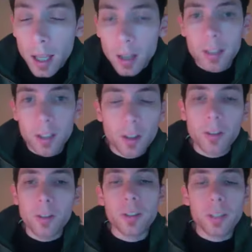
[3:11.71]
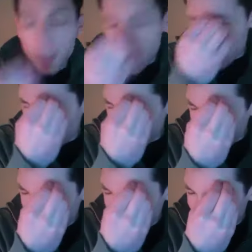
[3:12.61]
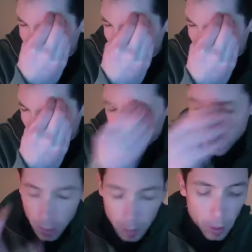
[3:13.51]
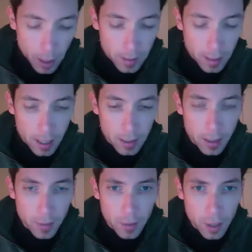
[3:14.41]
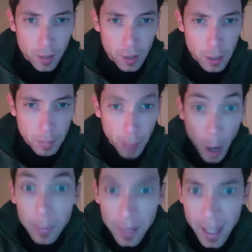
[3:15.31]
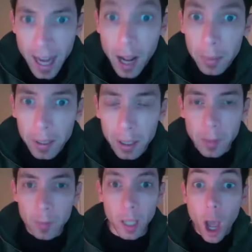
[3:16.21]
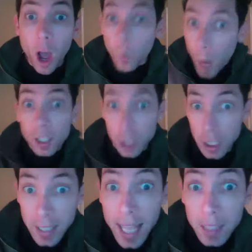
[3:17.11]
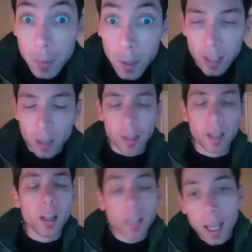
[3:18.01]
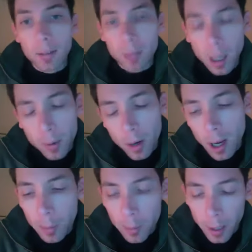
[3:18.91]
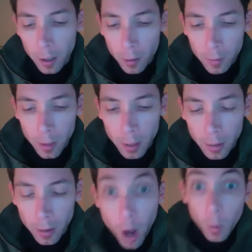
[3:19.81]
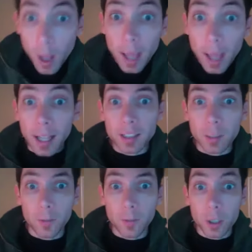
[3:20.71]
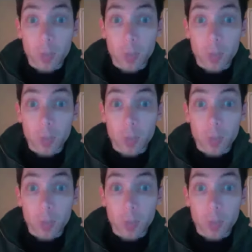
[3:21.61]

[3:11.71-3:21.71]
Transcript: I think what I'm trying to say is if she pumped that up a little bit more, well, she's desperate, like, oh yeah, I broke up with my girlfriend, or well, I got someone for you.